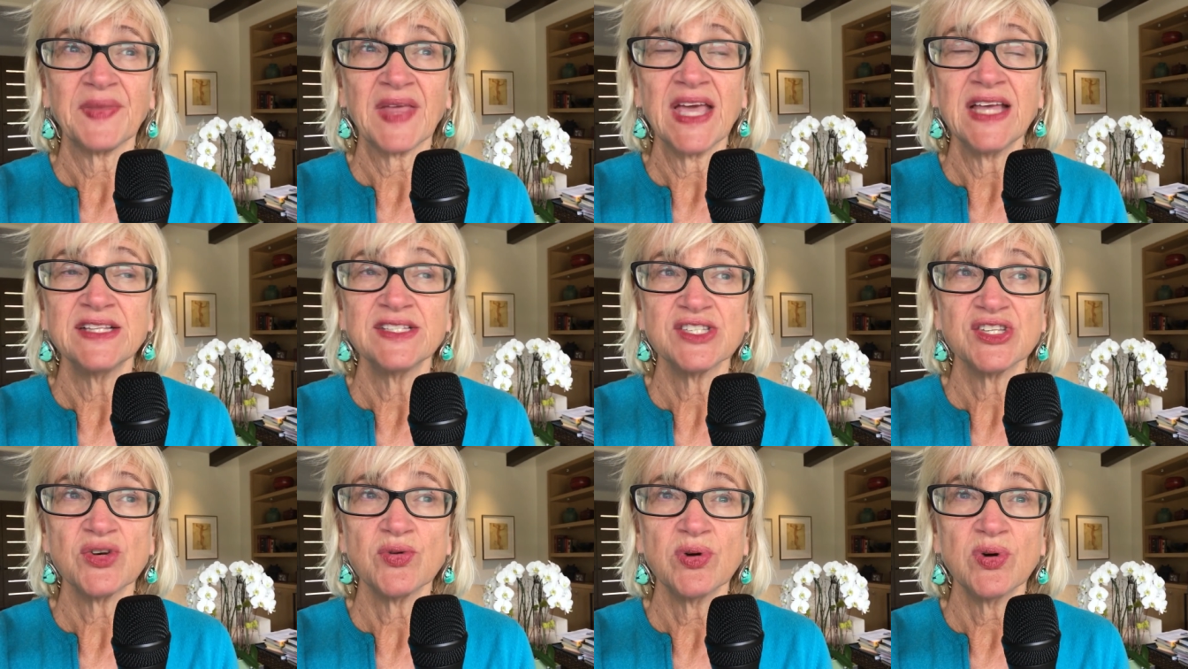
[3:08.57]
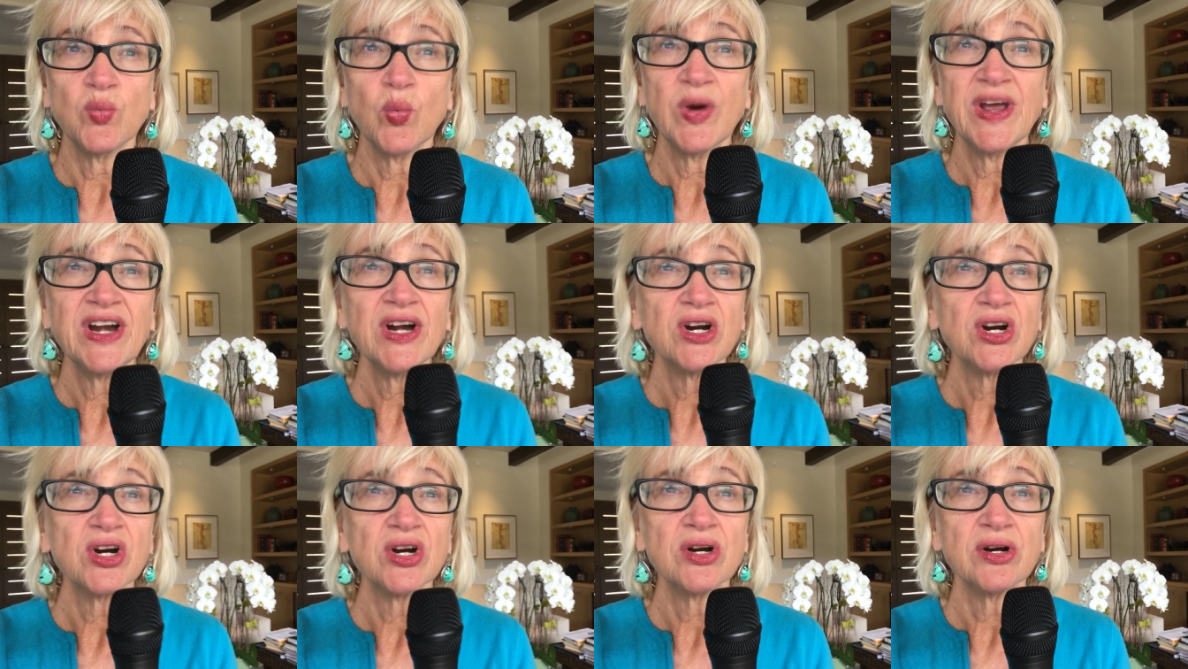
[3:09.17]
And so in
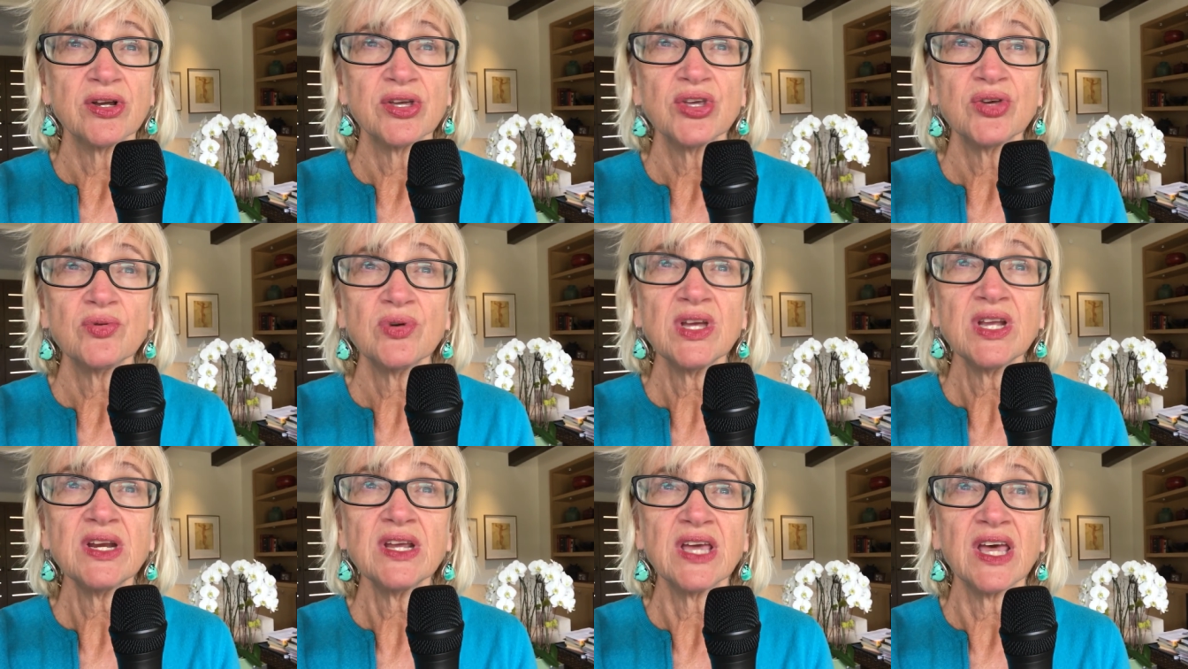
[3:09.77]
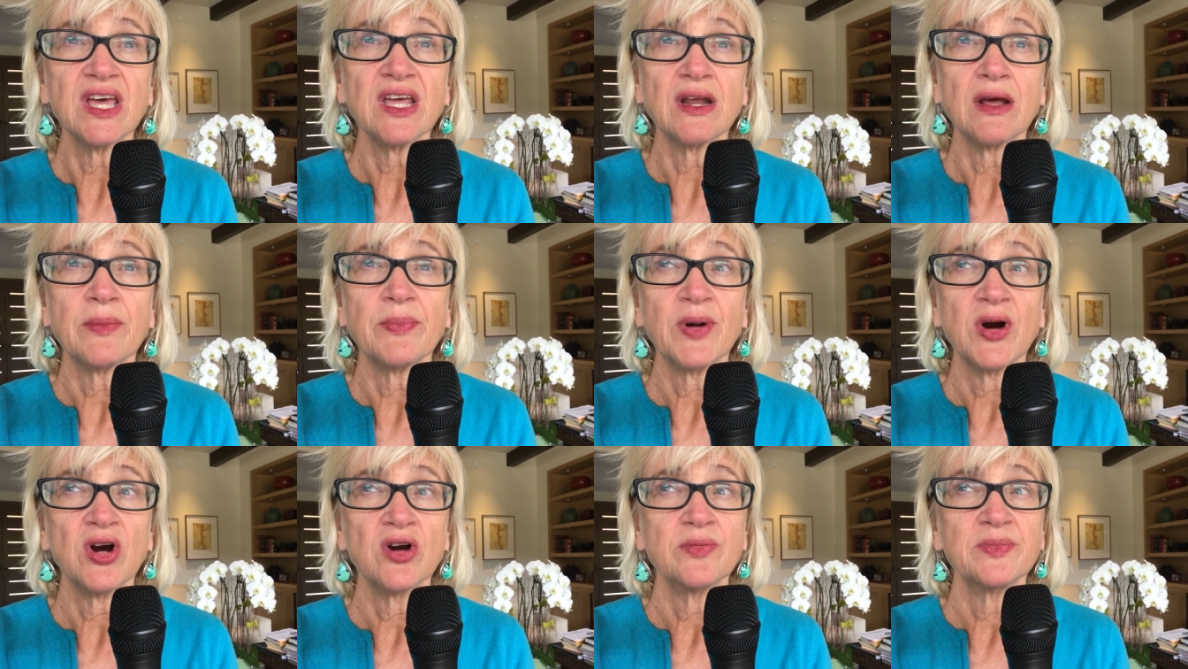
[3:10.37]
winter, you can get
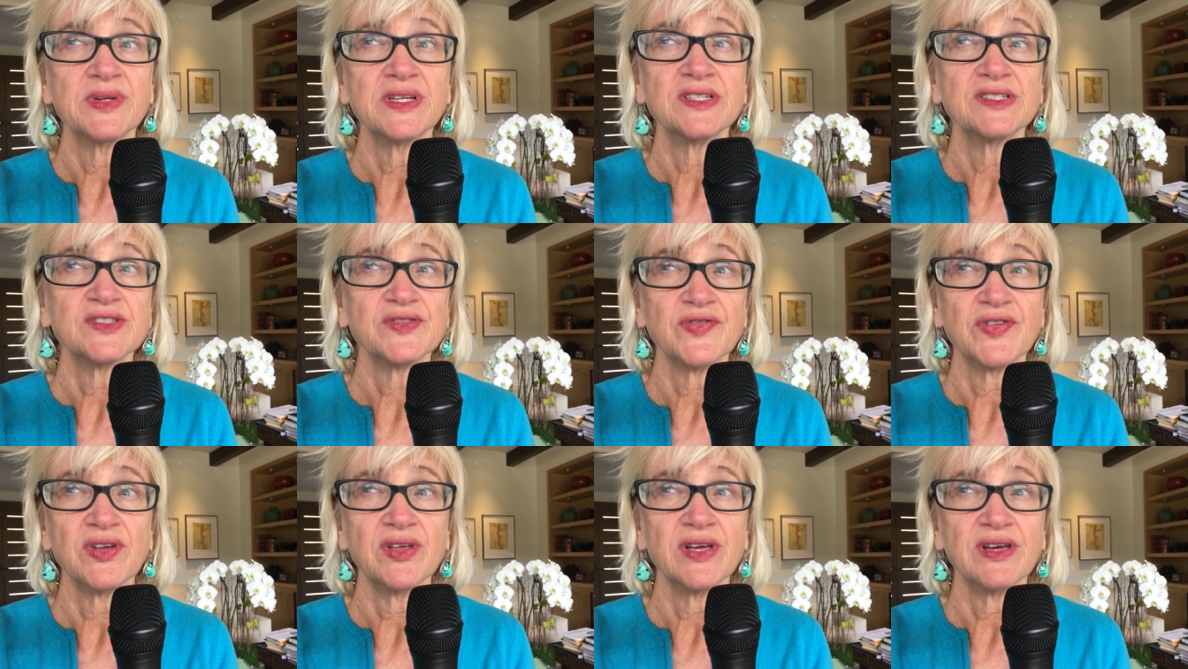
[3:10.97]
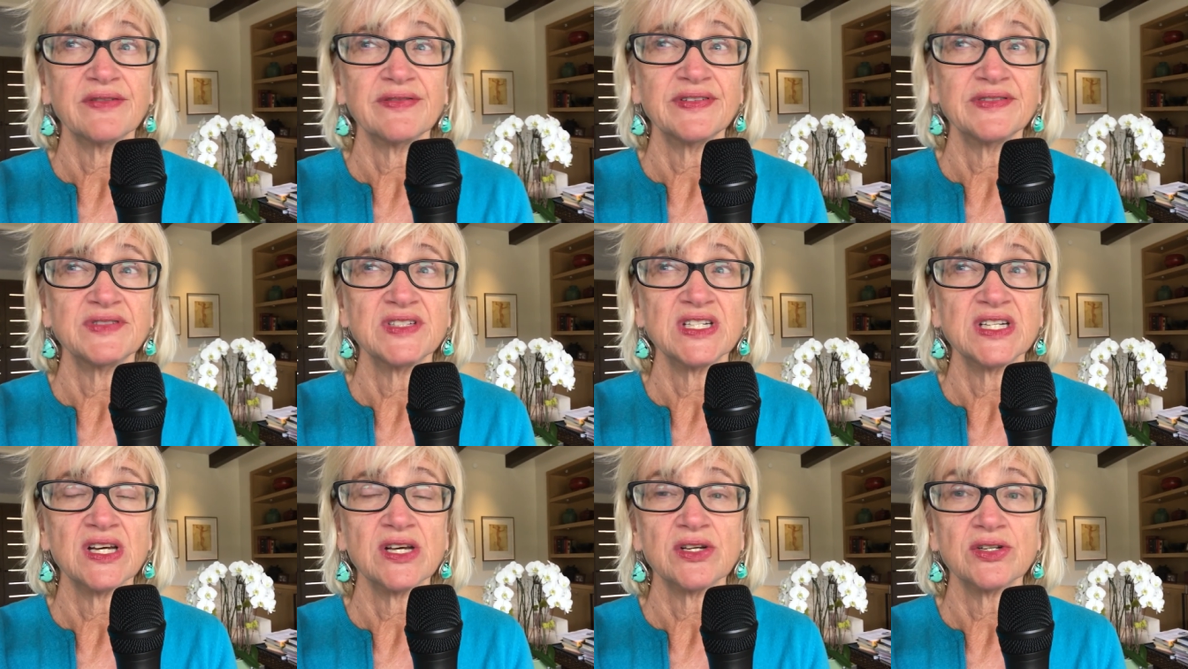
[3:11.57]
apartments for like
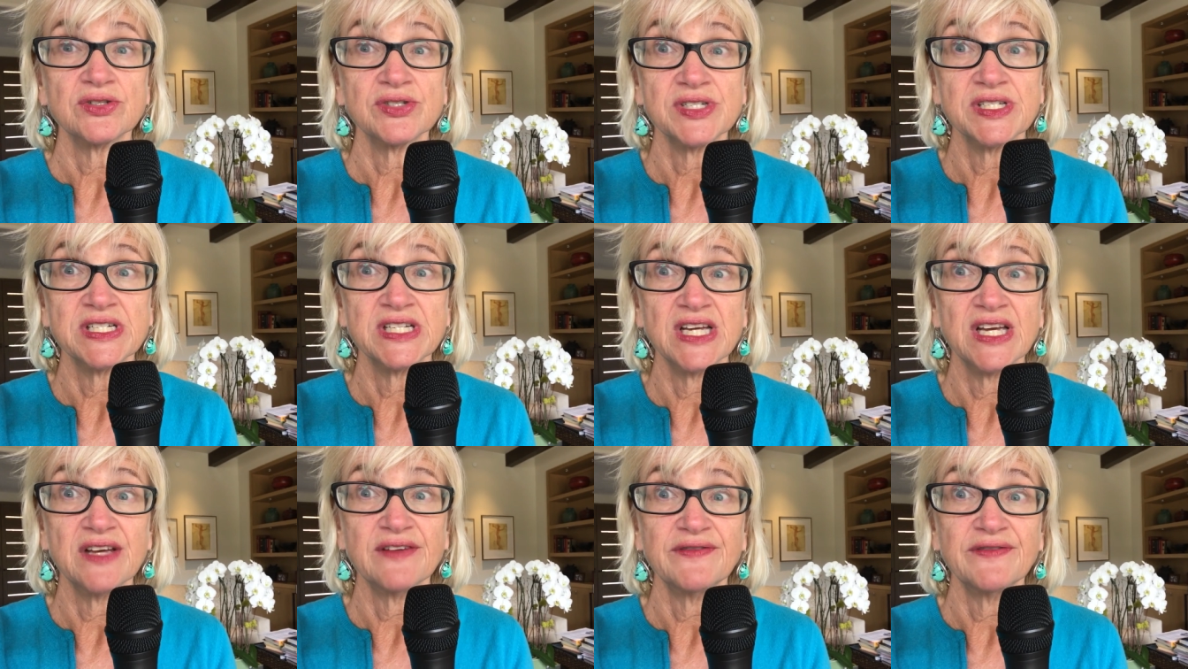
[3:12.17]
$50 a day.